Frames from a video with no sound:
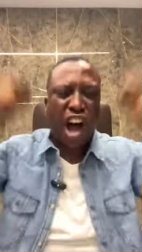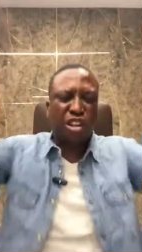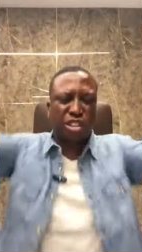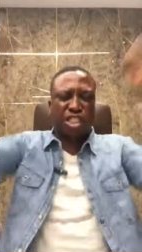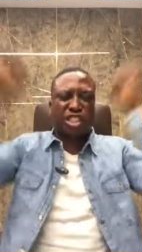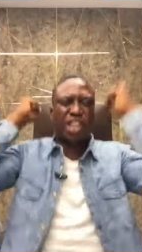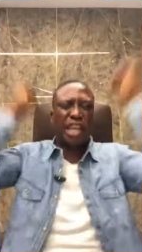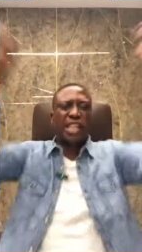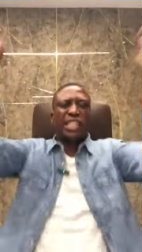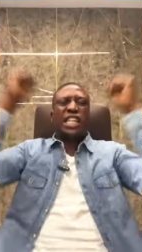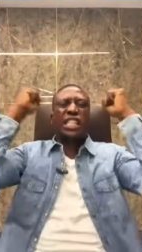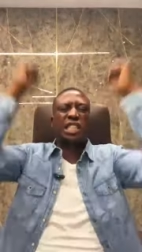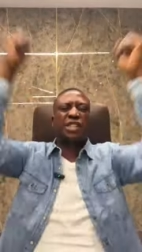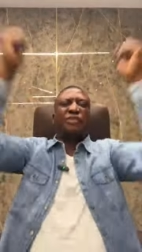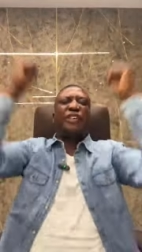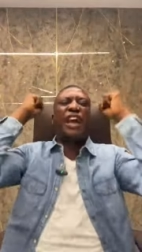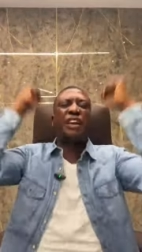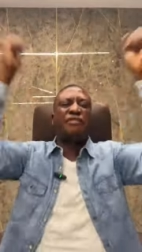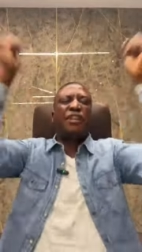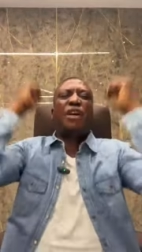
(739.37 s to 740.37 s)
All
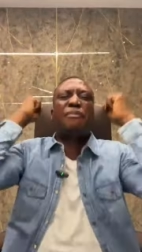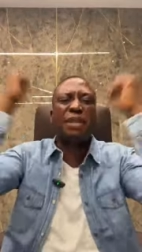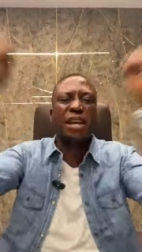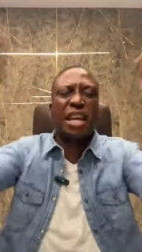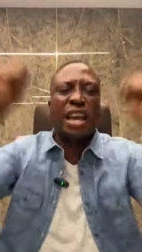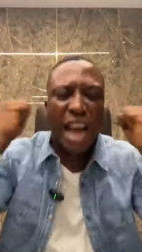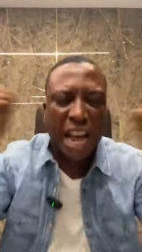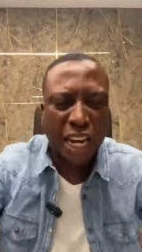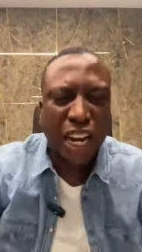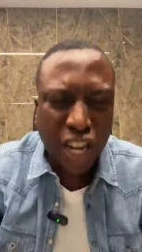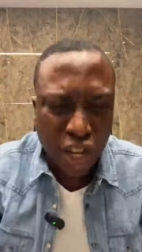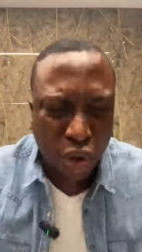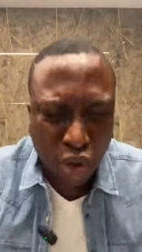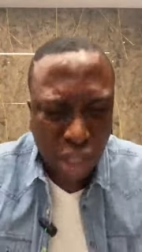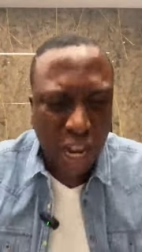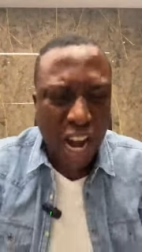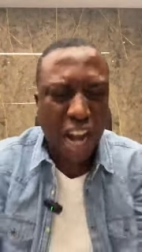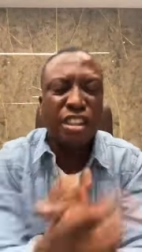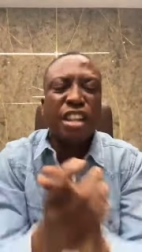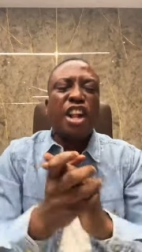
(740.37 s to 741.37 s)
seasons favor me.
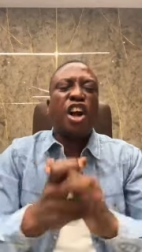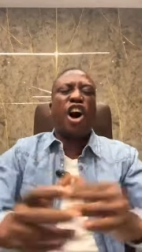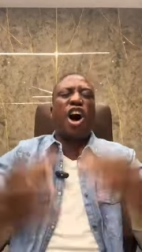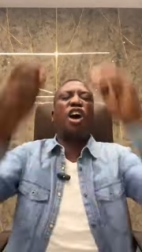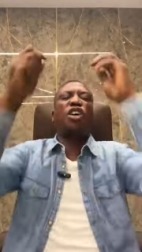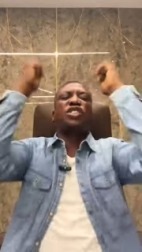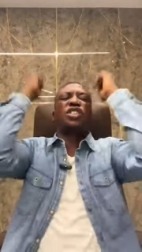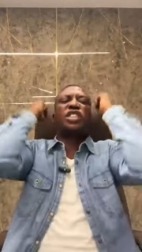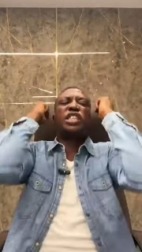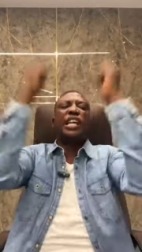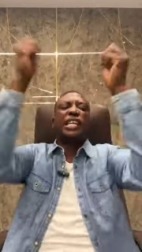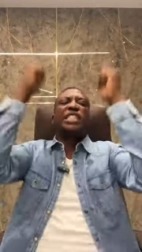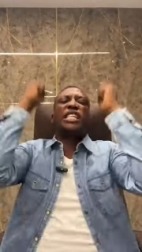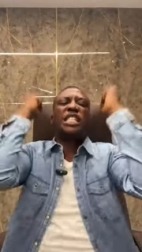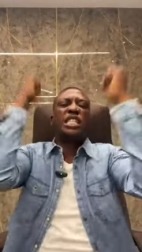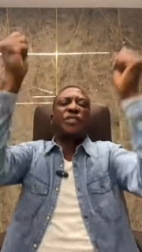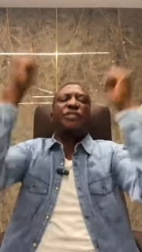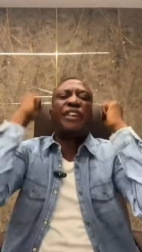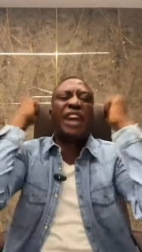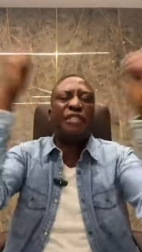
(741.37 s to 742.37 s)
Hallelujah. All
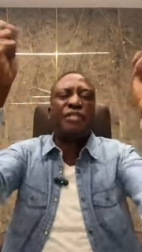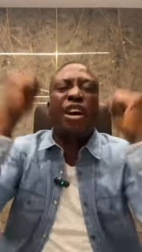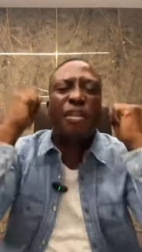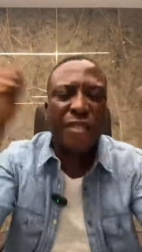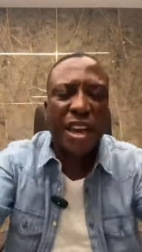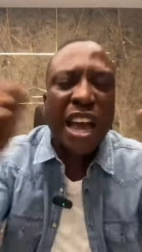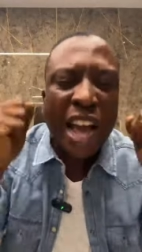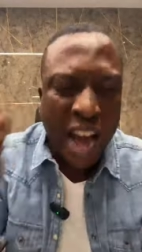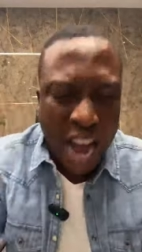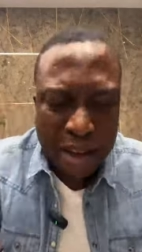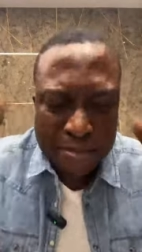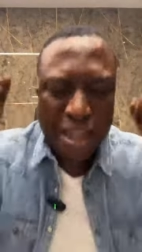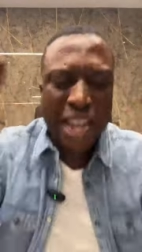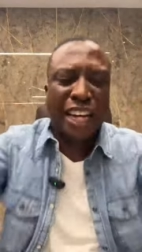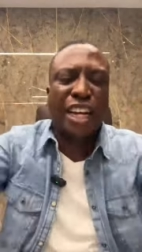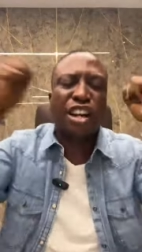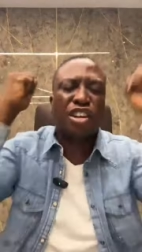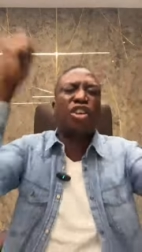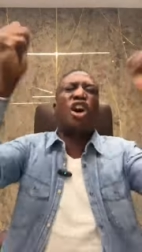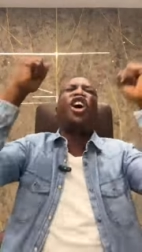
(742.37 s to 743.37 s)
seasons favor me.
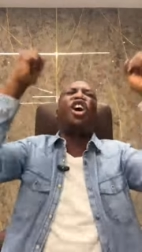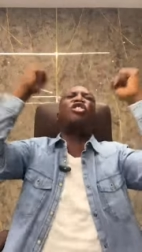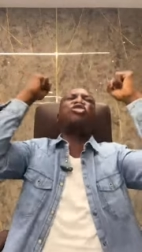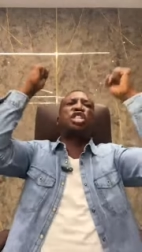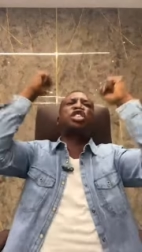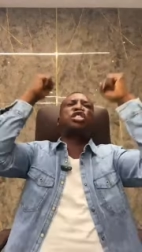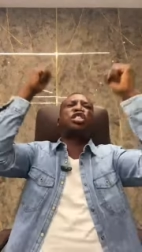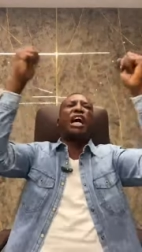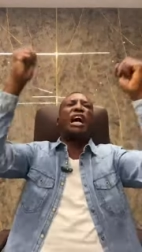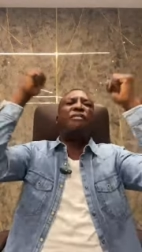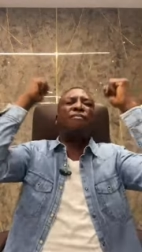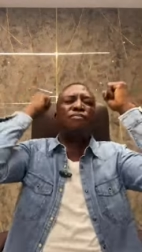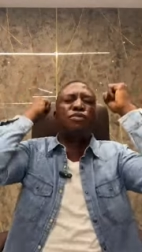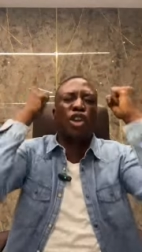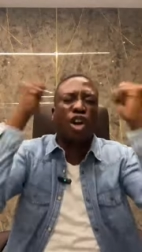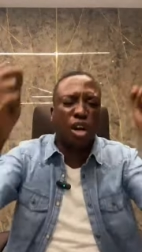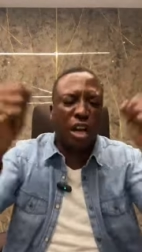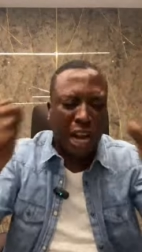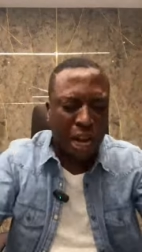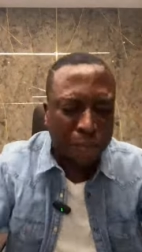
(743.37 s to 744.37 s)
I'm like a oh
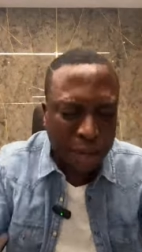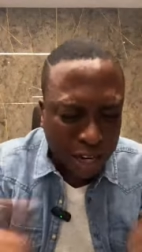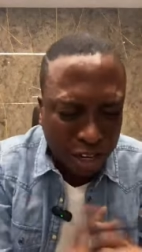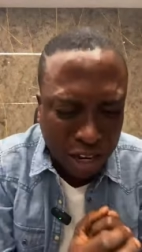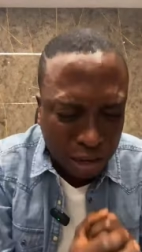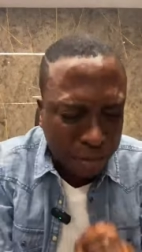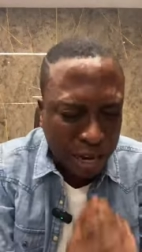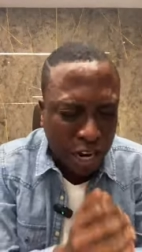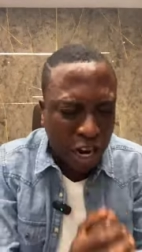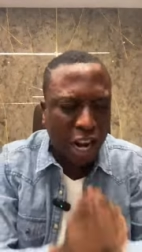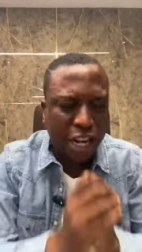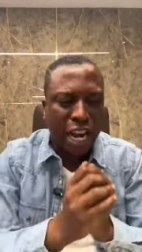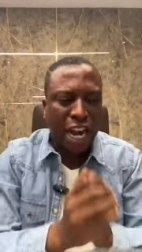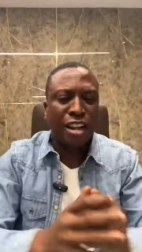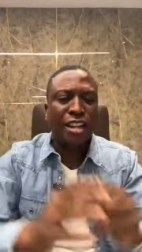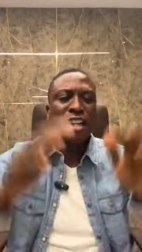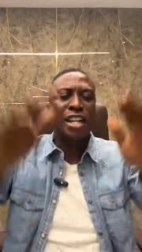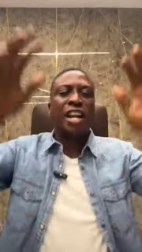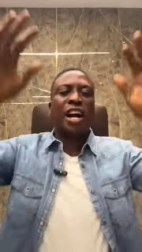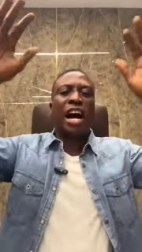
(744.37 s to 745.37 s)
shando
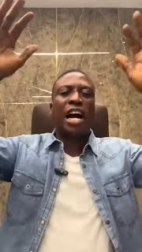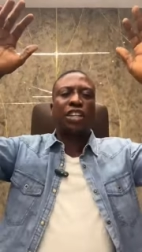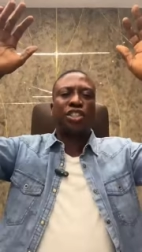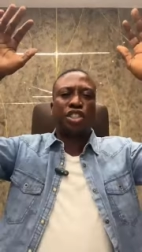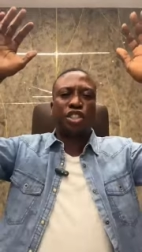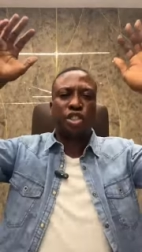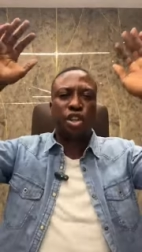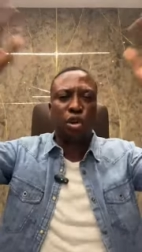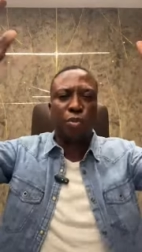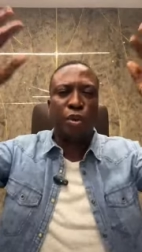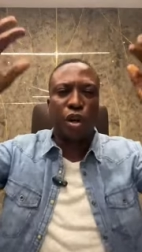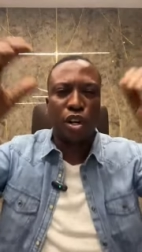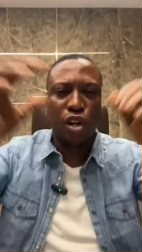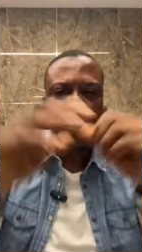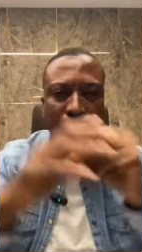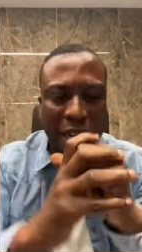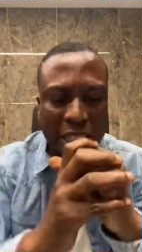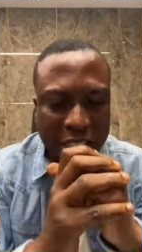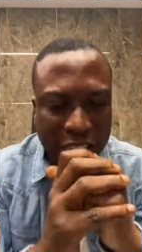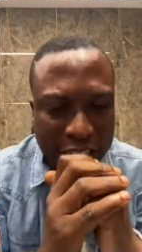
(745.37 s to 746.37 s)
kabarabahaya.
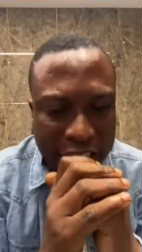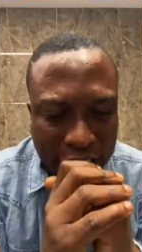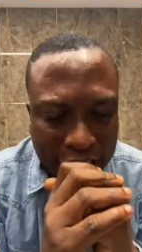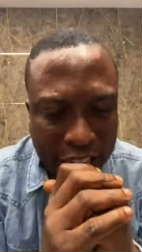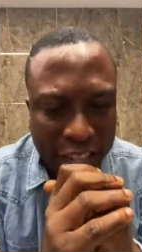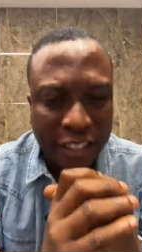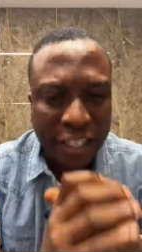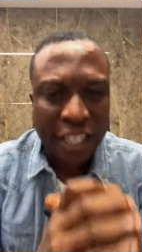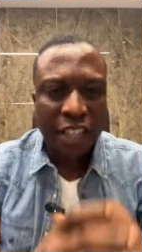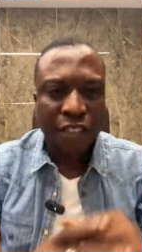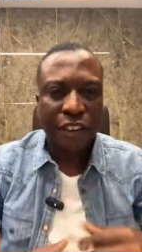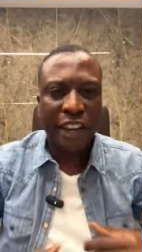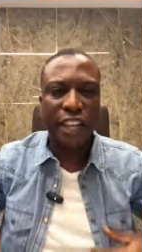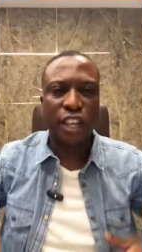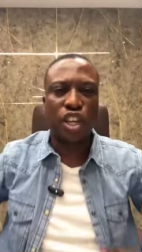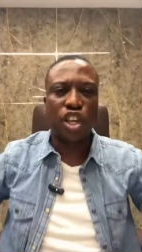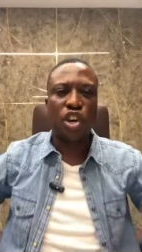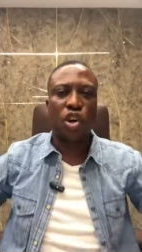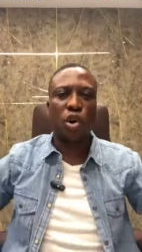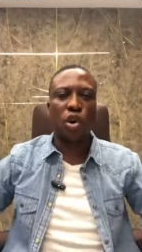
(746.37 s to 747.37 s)

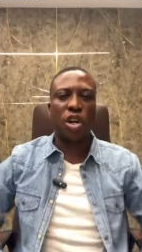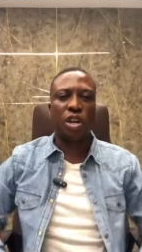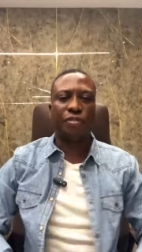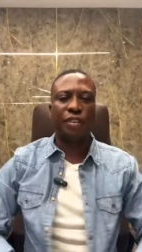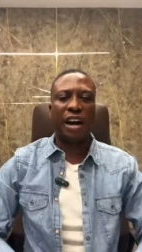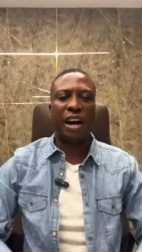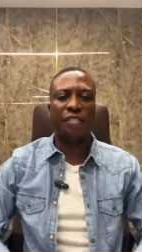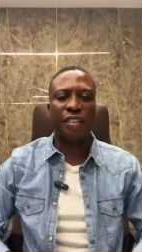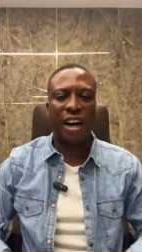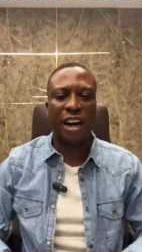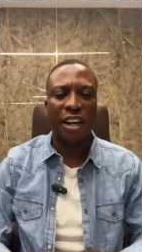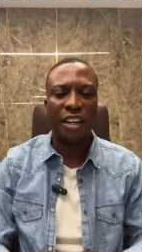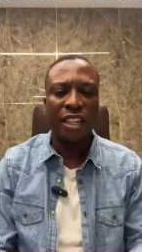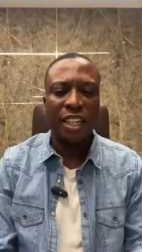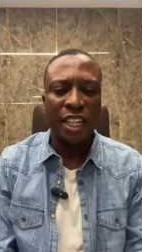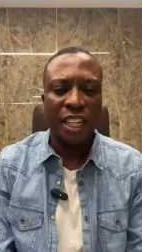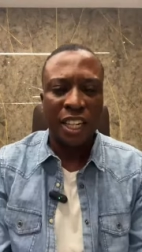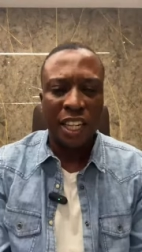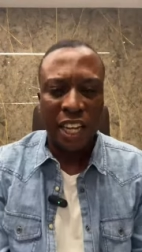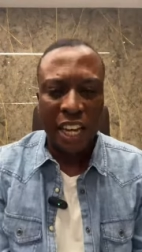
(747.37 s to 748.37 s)
Thank you, Holy Father.